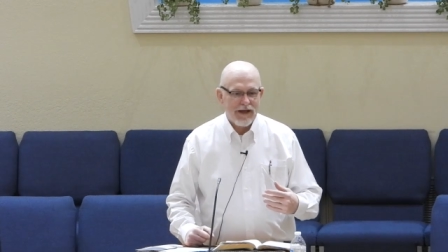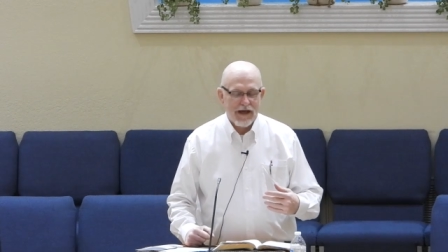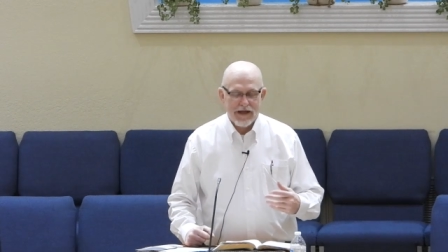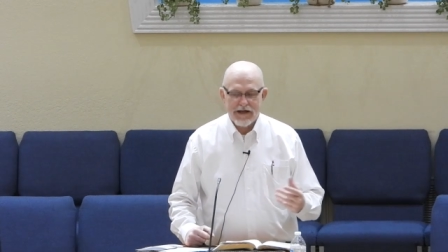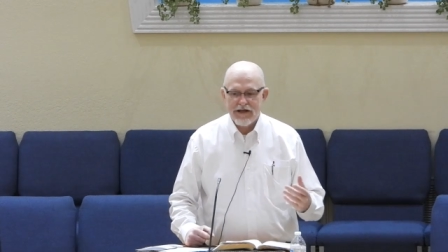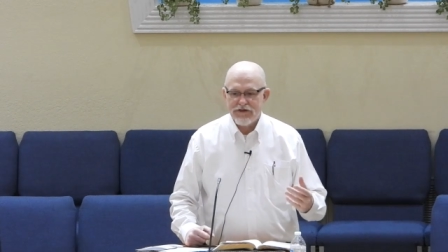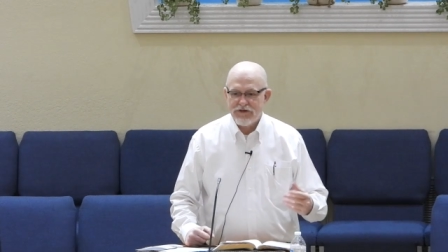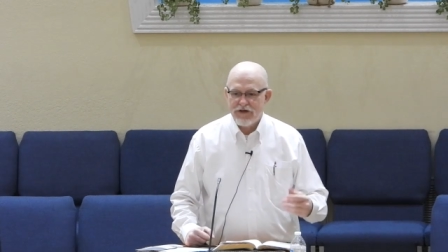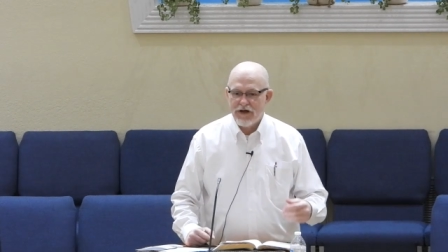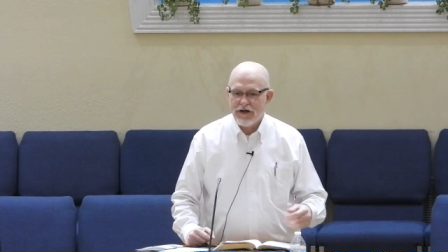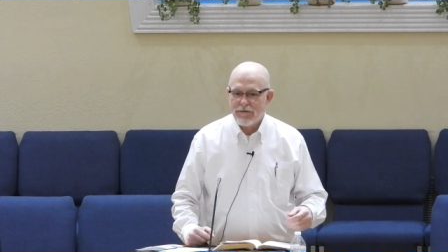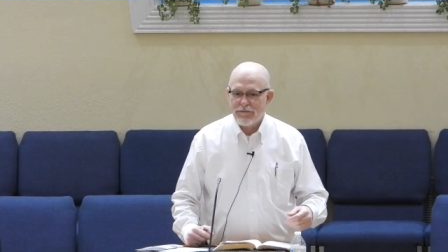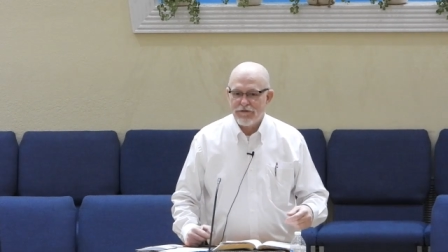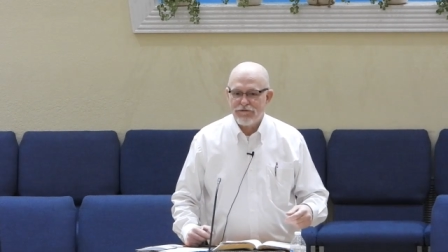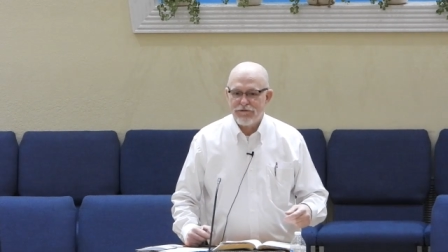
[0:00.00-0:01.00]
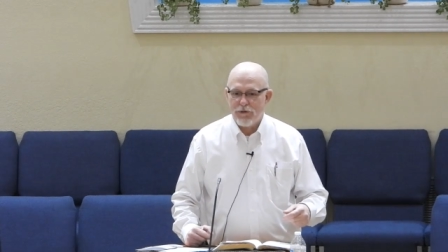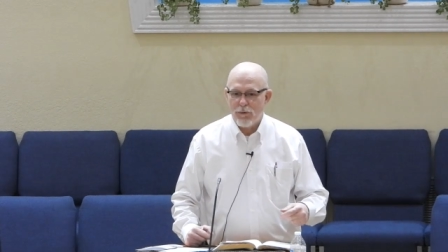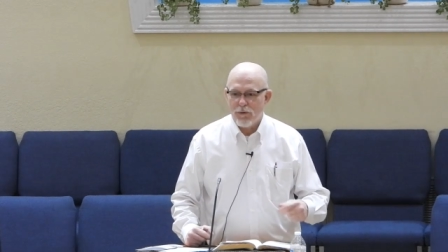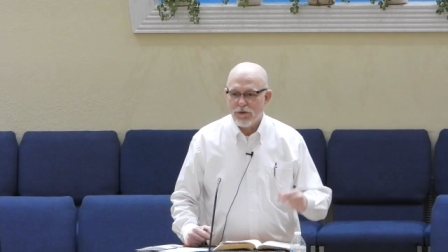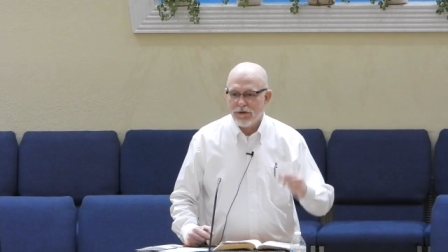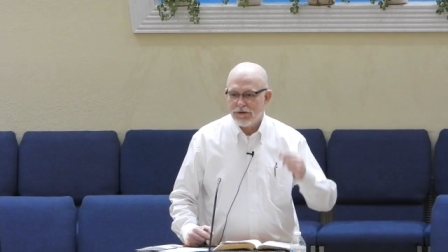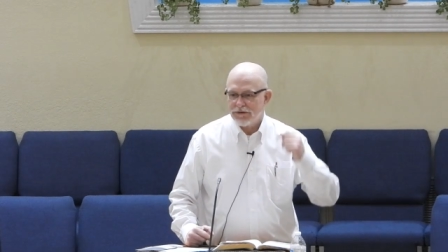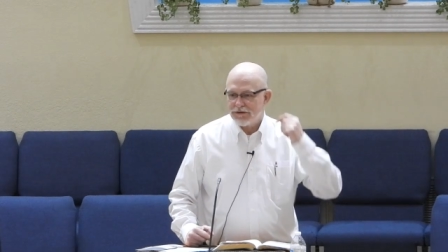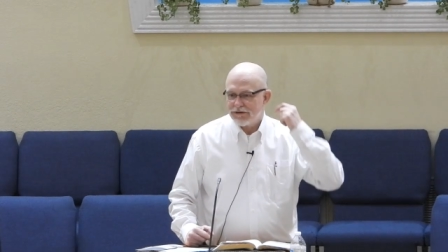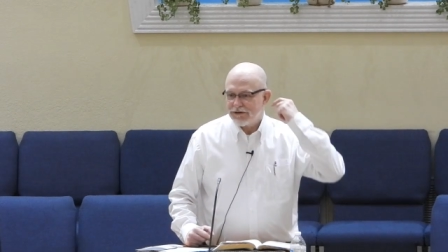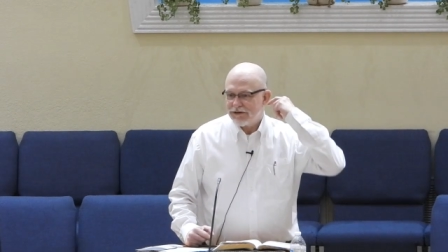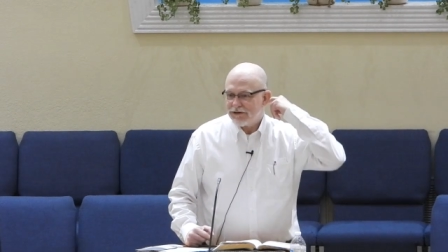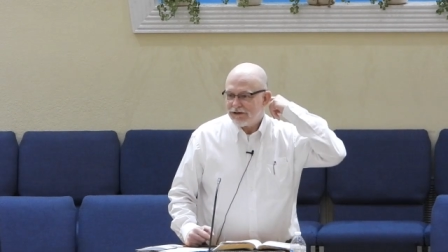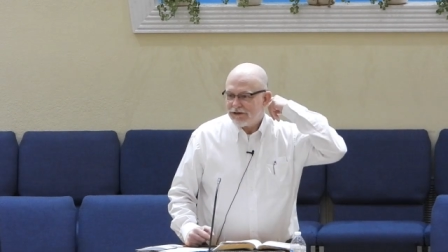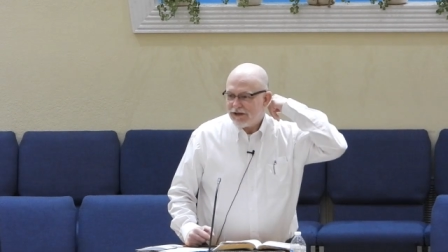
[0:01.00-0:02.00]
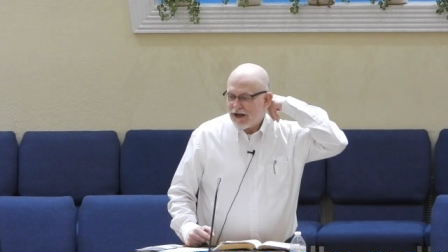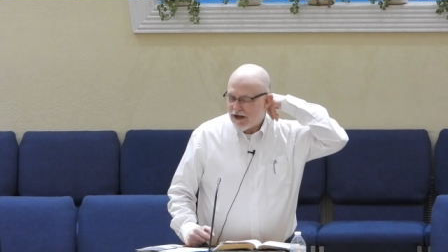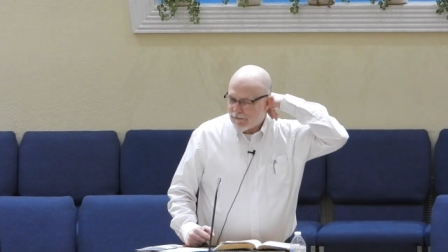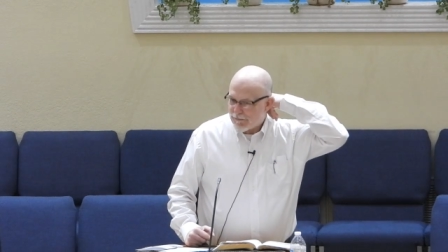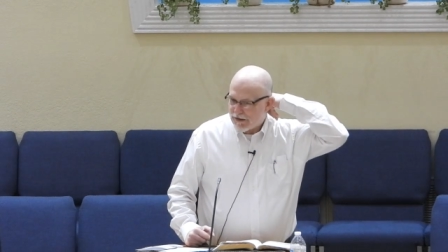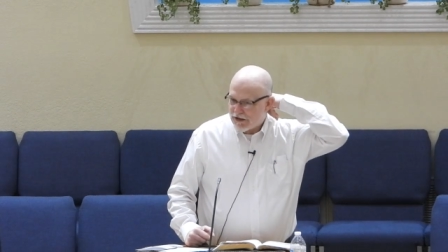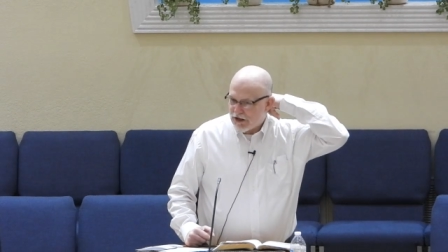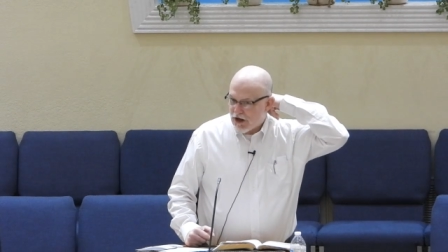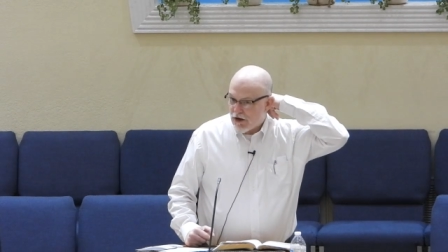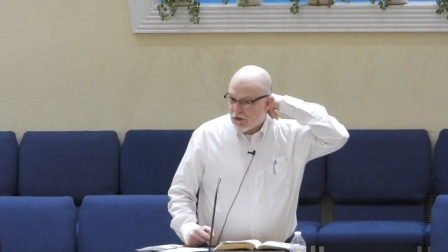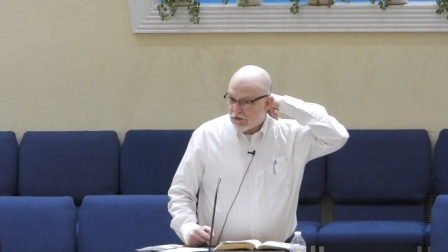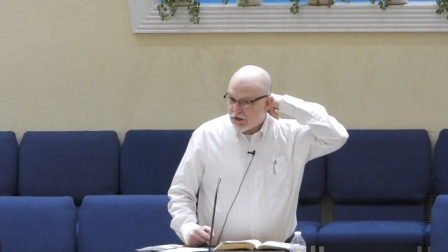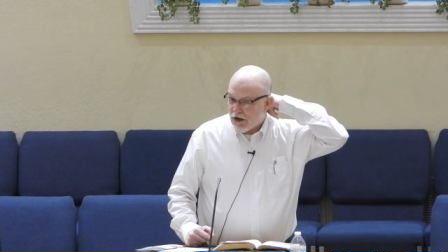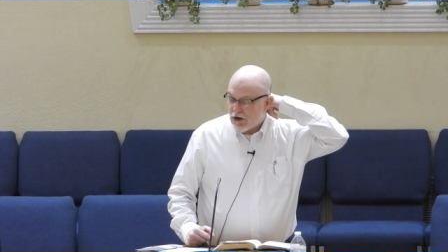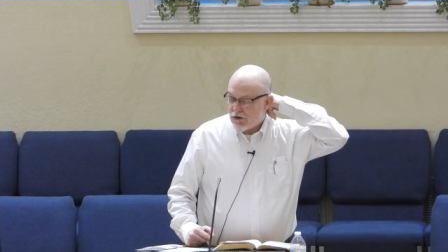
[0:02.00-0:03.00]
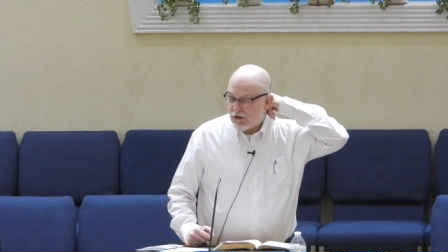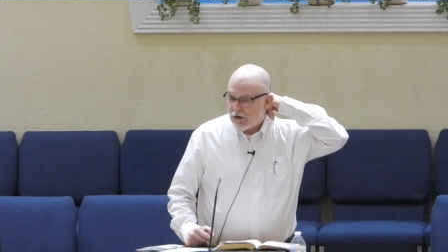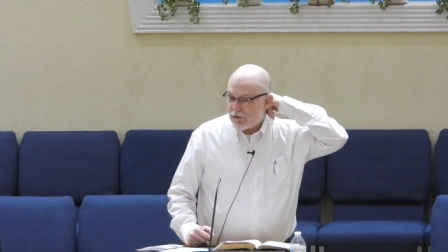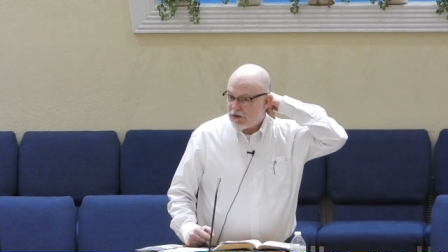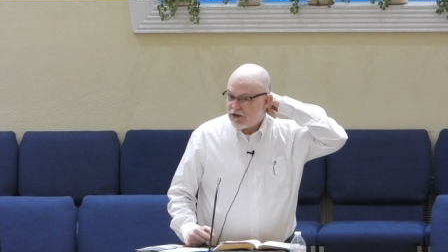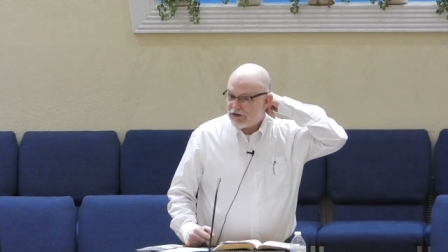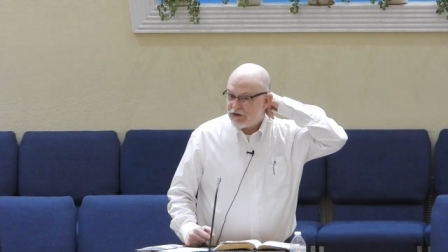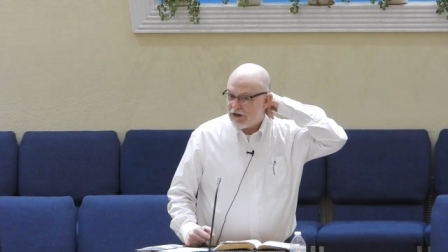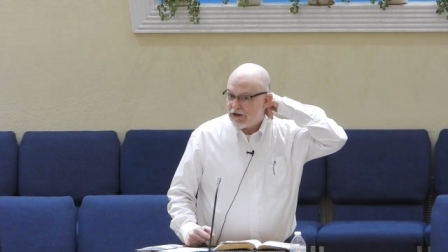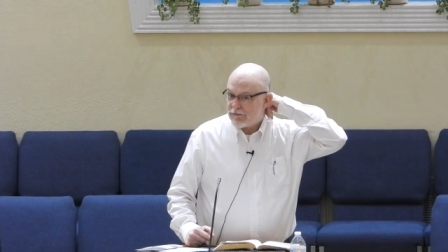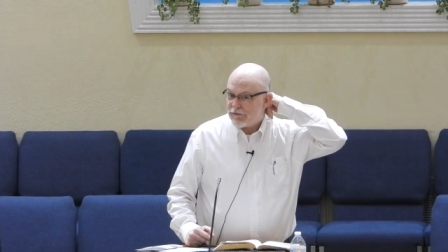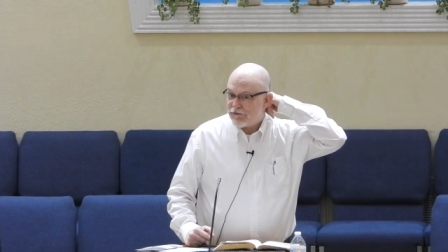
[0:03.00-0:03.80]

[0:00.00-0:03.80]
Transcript: And he's done it before. I mean, y'all, y'all know he's done it